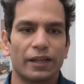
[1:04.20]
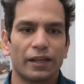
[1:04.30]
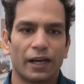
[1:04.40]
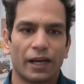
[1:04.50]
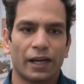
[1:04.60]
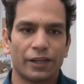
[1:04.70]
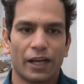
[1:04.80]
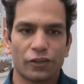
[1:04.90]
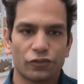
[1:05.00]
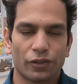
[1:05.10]

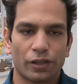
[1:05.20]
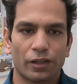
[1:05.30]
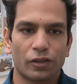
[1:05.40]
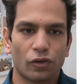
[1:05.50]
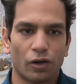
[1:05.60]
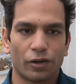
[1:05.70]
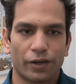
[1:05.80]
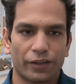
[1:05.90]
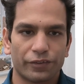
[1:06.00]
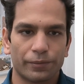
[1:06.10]
National
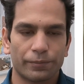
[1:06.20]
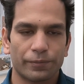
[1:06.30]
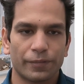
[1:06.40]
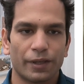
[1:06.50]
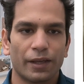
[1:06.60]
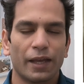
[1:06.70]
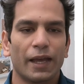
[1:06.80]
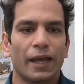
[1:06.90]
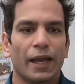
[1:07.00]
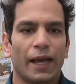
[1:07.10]
Congress.
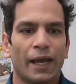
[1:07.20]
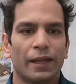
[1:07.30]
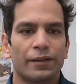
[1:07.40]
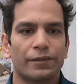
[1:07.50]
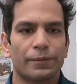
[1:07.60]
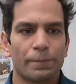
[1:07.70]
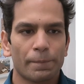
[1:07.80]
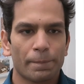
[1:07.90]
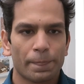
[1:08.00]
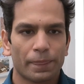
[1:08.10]
And
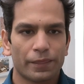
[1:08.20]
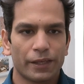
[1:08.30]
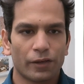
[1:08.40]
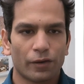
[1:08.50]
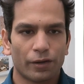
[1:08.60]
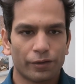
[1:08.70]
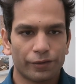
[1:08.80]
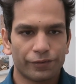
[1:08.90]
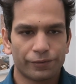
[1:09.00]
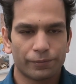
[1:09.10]
the
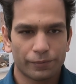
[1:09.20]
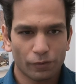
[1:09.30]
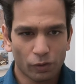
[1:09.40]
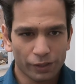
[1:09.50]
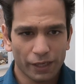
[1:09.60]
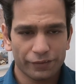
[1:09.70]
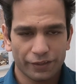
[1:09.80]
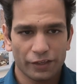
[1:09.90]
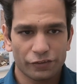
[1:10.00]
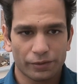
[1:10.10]

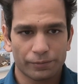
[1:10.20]
organization,